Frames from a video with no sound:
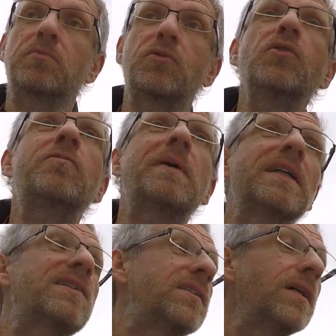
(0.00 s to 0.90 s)
is approved,
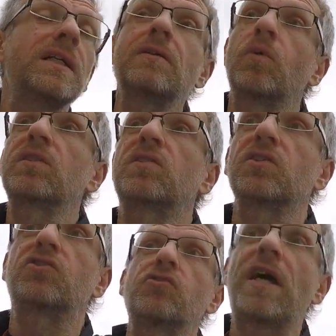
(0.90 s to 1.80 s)
but it certainly wants
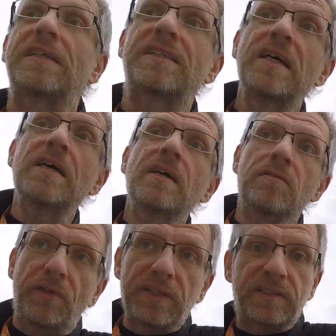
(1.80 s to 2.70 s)
to address
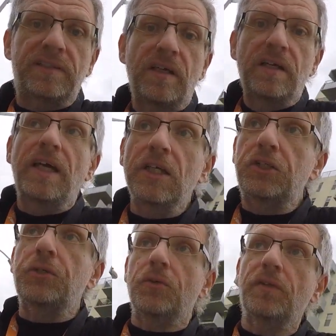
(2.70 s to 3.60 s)
this
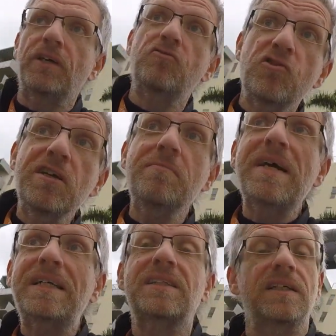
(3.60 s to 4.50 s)
issue that
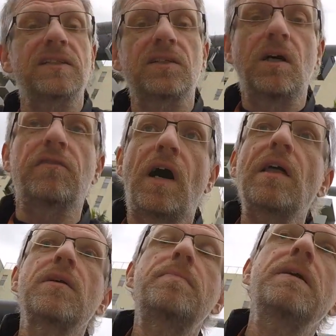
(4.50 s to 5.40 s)
remixers of
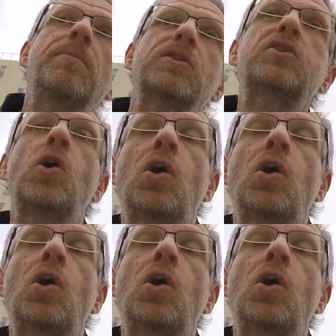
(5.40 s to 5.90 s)
other people's